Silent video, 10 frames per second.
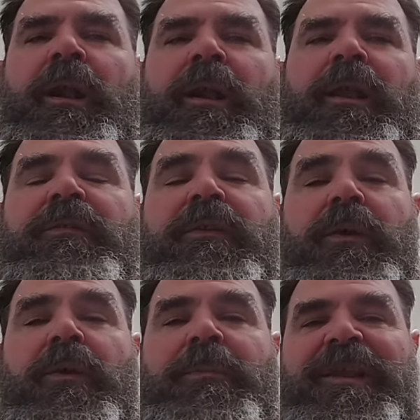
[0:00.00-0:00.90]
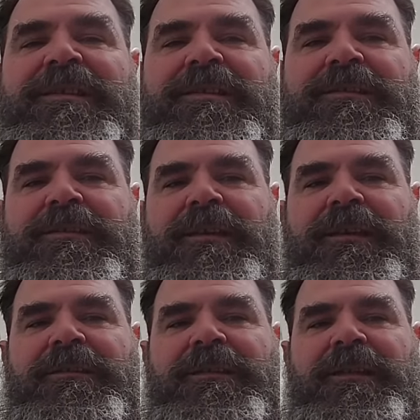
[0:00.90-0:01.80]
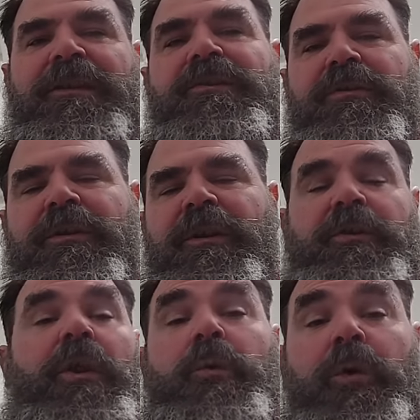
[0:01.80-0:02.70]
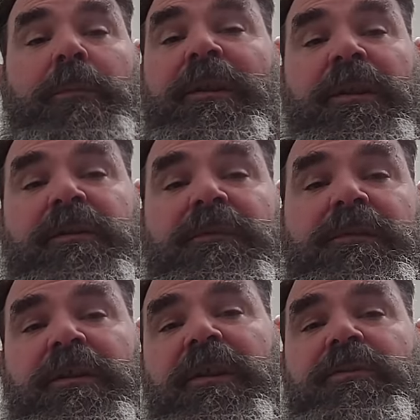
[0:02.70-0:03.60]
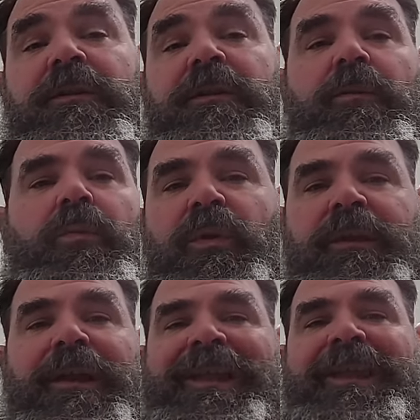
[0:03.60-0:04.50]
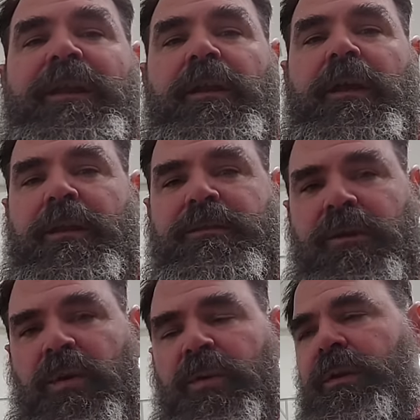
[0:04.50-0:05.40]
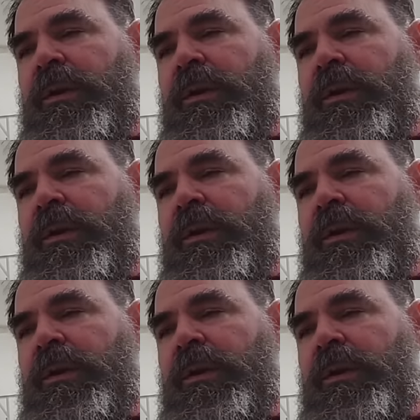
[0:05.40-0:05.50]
Even though the meniscus is, a, is an injury, a, a torn meniscus is an injury that will not heal on its own,